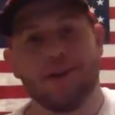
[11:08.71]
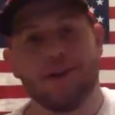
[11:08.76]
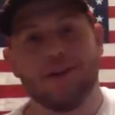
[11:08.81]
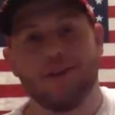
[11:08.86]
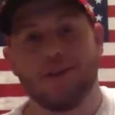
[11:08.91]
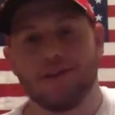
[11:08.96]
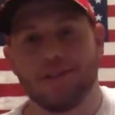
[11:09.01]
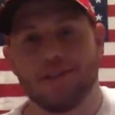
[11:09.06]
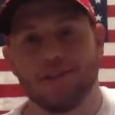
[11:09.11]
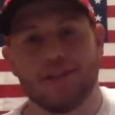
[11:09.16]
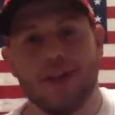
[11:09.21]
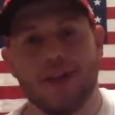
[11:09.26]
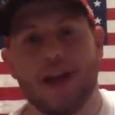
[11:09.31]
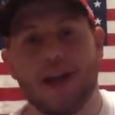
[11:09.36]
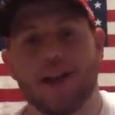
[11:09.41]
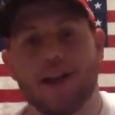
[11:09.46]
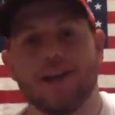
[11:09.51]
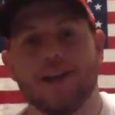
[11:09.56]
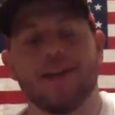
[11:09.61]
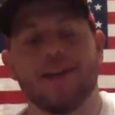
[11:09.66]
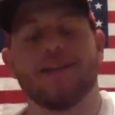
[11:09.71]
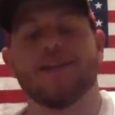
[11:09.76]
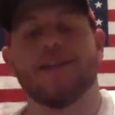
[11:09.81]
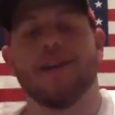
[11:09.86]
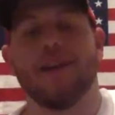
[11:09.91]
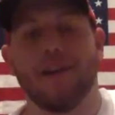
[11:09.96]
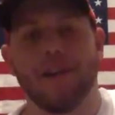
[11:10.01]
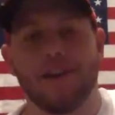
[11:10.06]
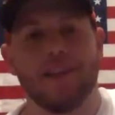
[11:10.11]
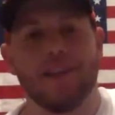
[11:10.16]
Cooks has got to get a
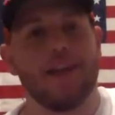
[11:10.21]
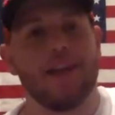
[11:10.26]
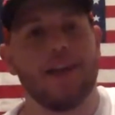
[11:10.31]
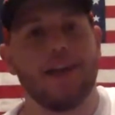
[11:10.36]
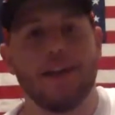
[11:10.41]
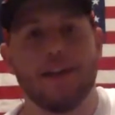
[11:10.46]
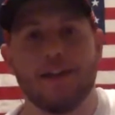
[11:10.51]
ton of that.